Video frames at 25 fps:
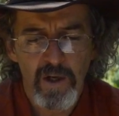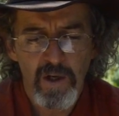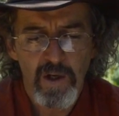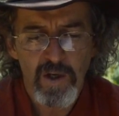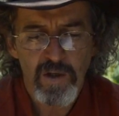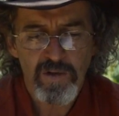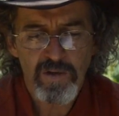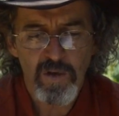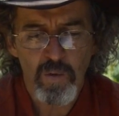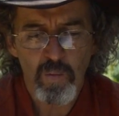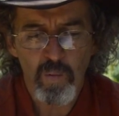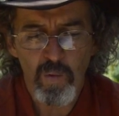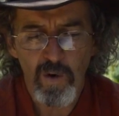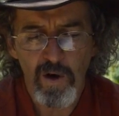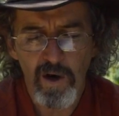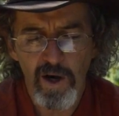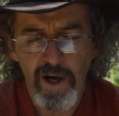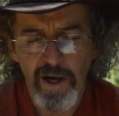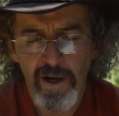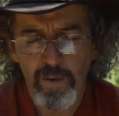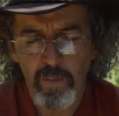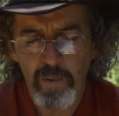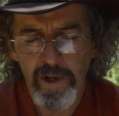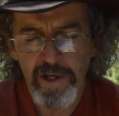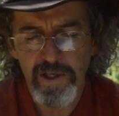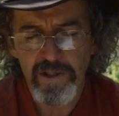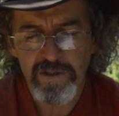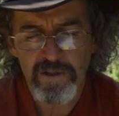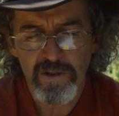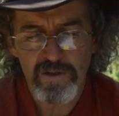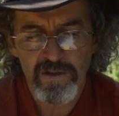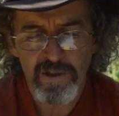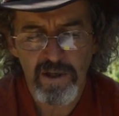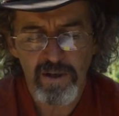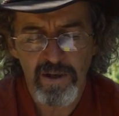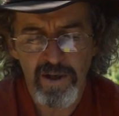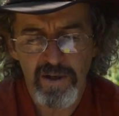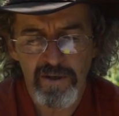So where is
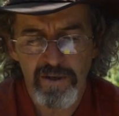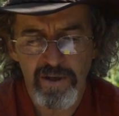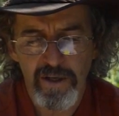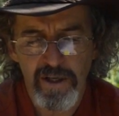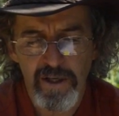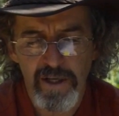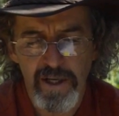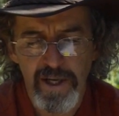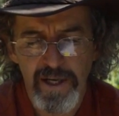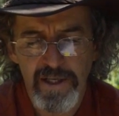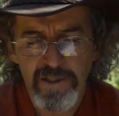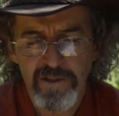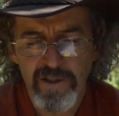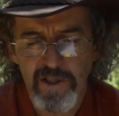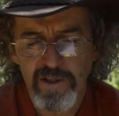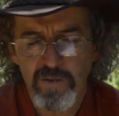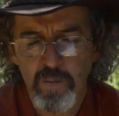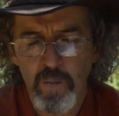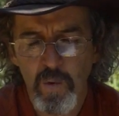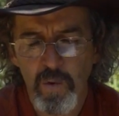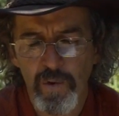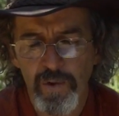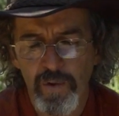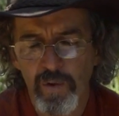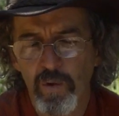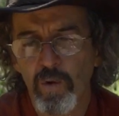the excess water,